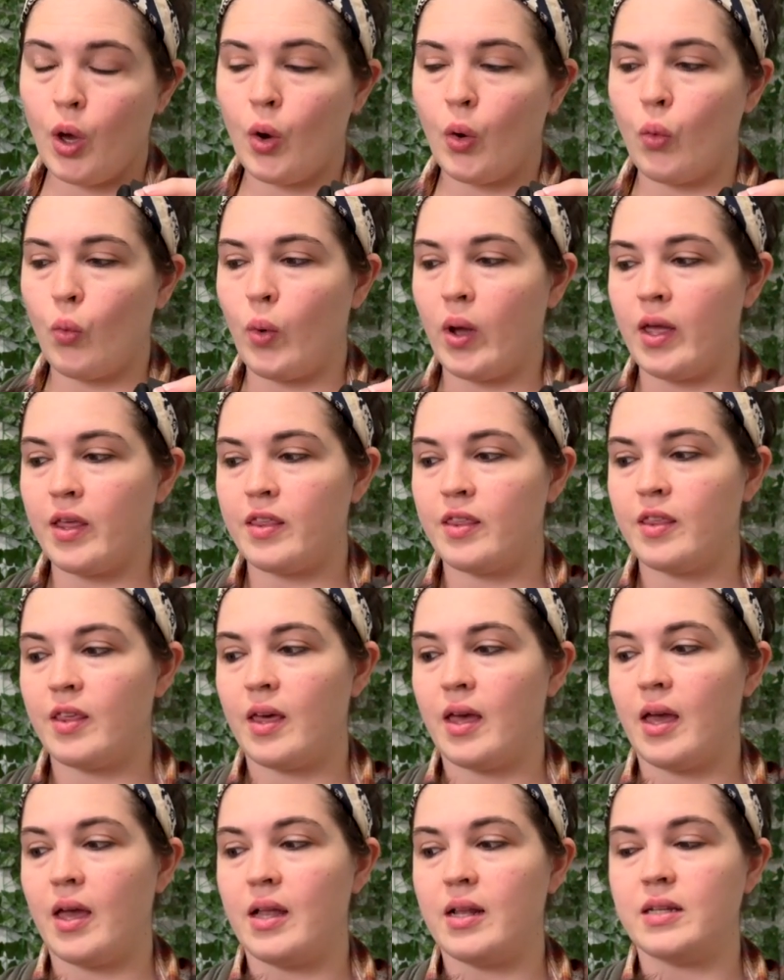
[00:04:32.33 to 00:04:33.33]
with
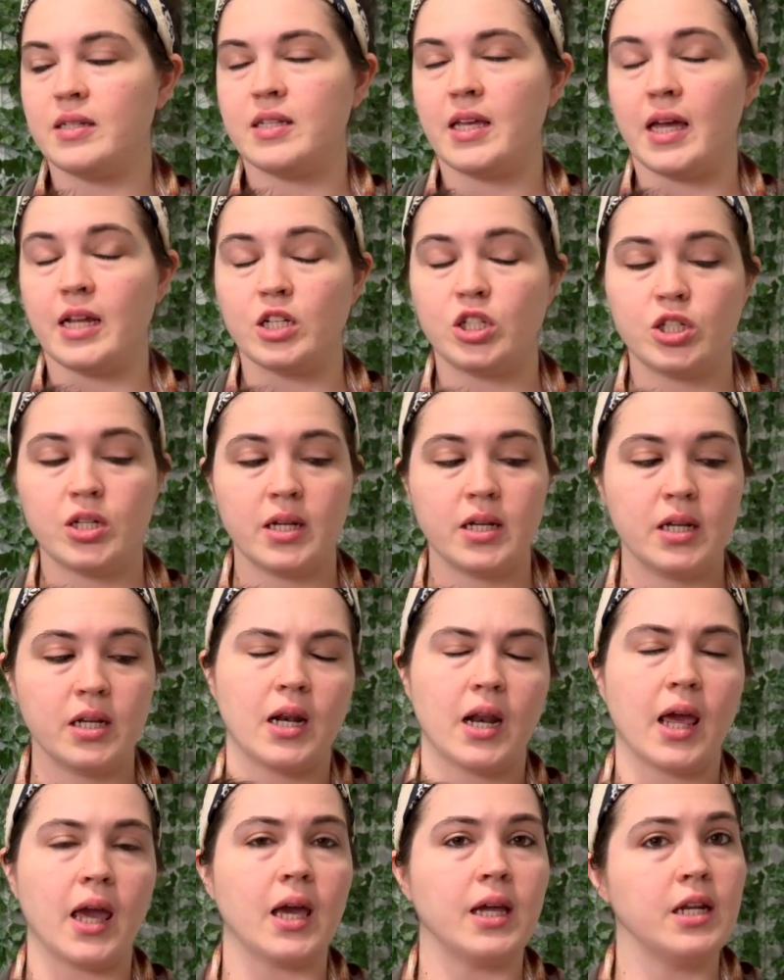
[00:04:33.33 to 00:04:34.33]
intention
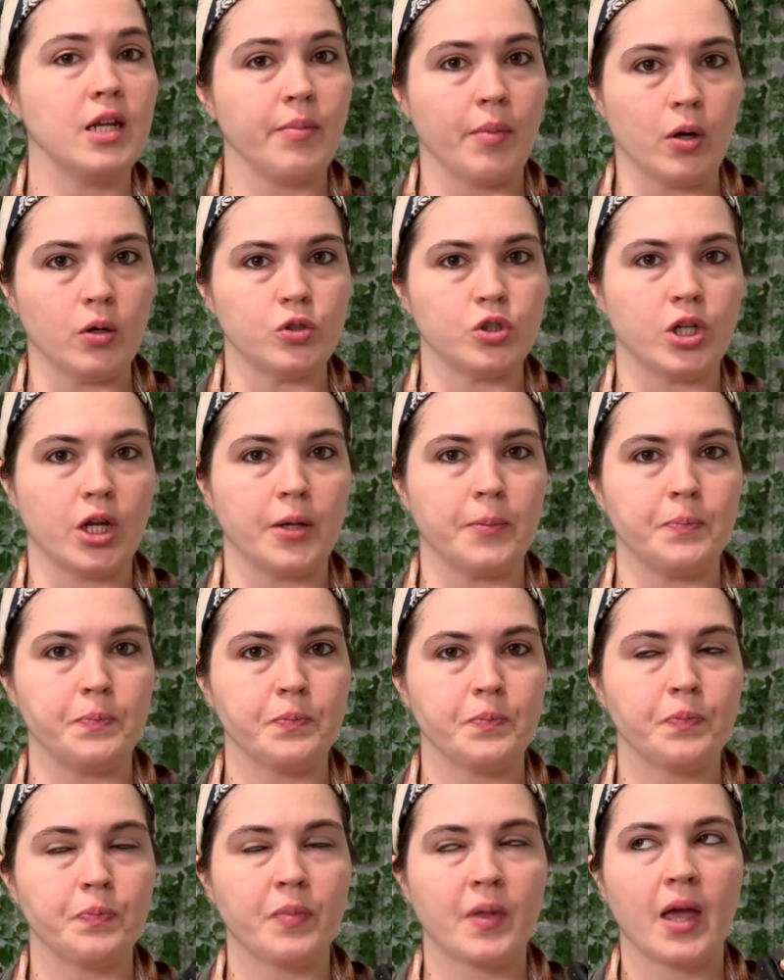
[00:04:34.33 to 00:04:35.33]
and emotion
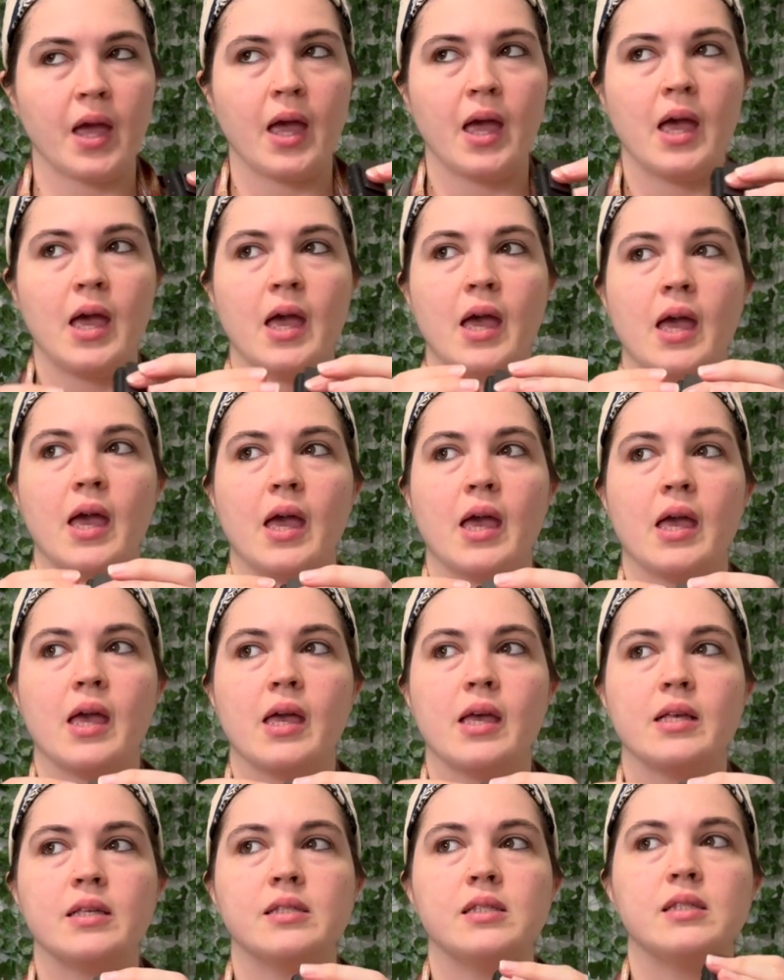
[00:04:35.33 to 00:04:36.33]

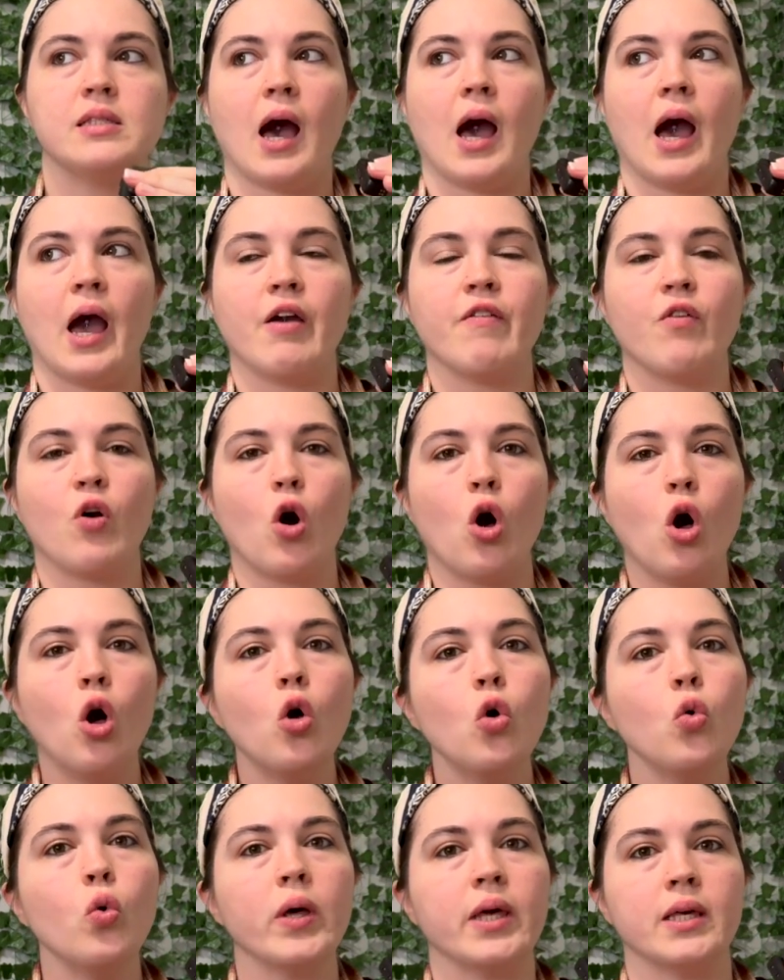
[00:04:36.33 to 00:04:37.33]
is, I've
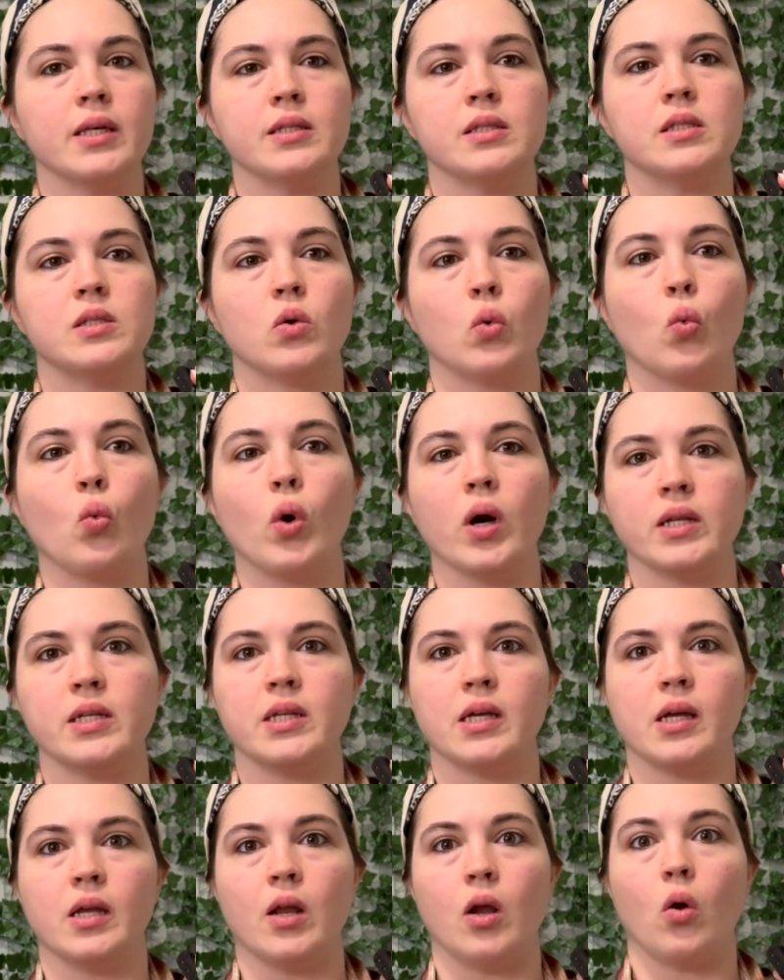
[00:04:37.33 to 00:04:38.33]
always
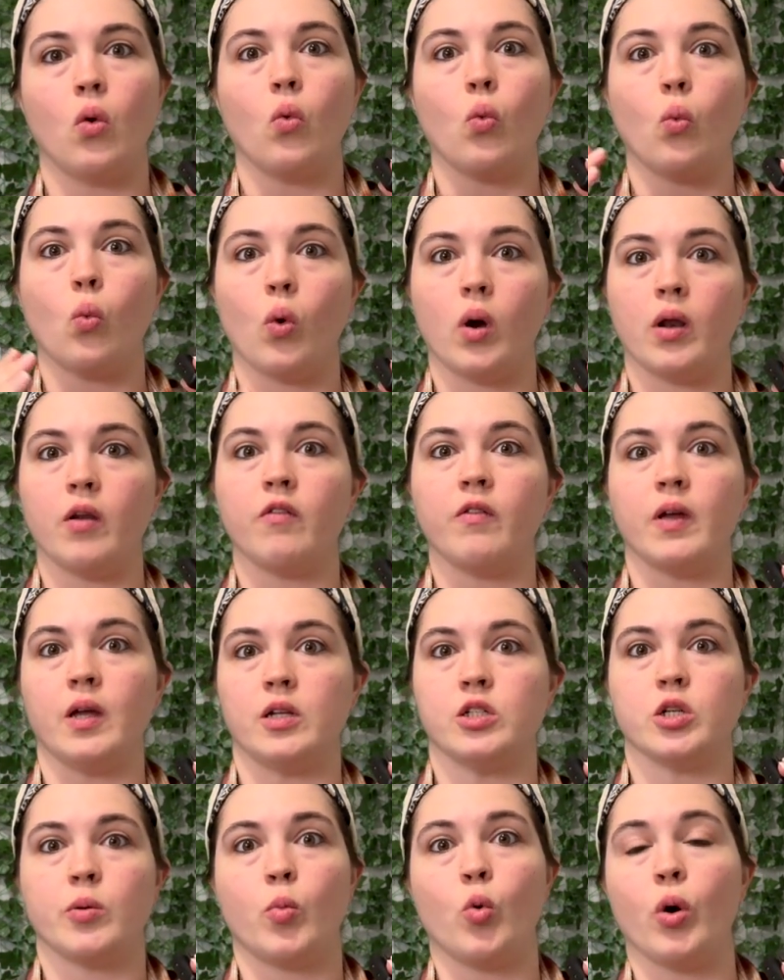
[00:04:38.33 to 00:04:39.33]
wanted one of
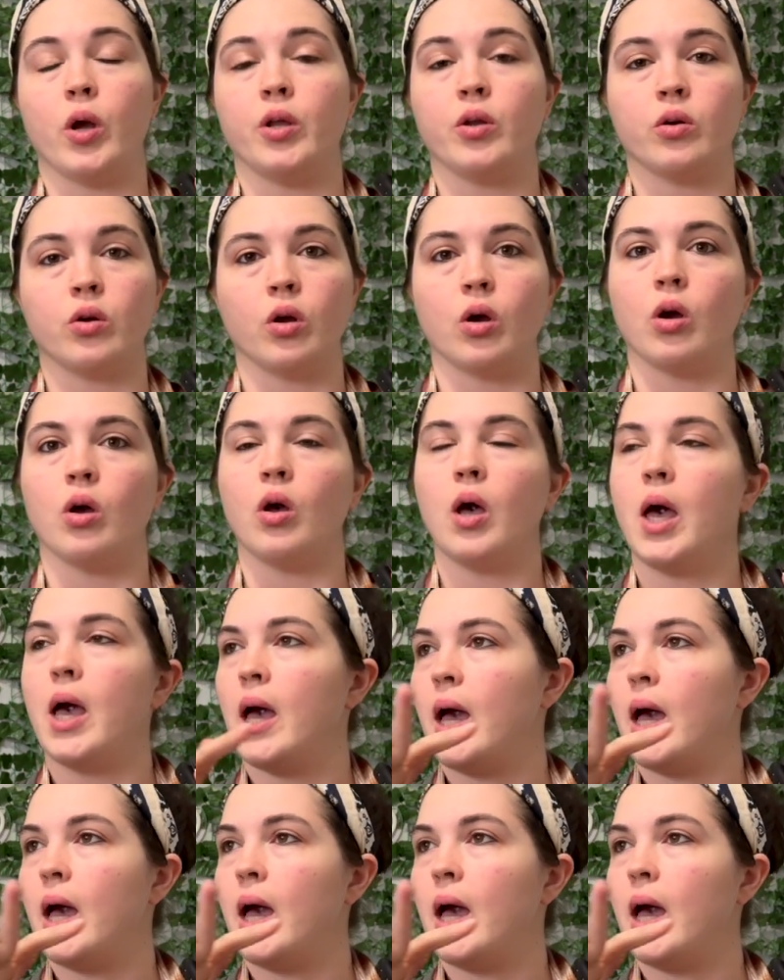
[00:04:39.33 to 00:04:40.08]
each, a boy and a girl.